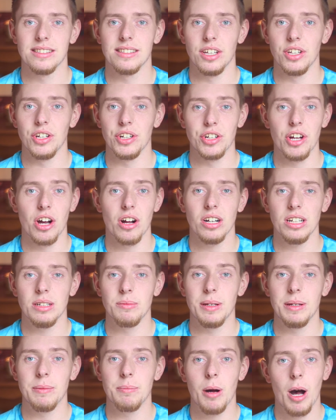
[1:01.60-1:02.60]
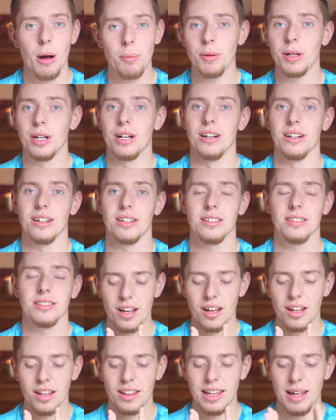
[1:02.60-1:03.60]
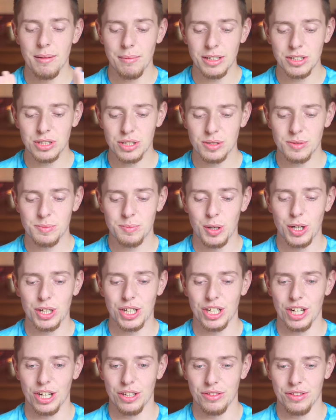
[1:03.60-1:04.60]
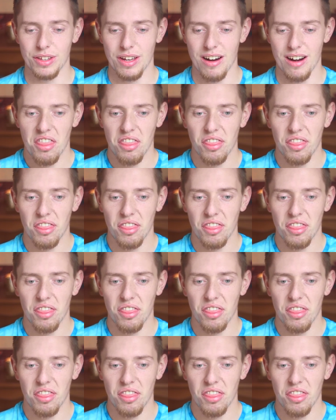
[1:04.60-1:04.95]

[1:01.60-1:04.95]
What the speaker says: that you're not going to be popular. Let me just put it out there.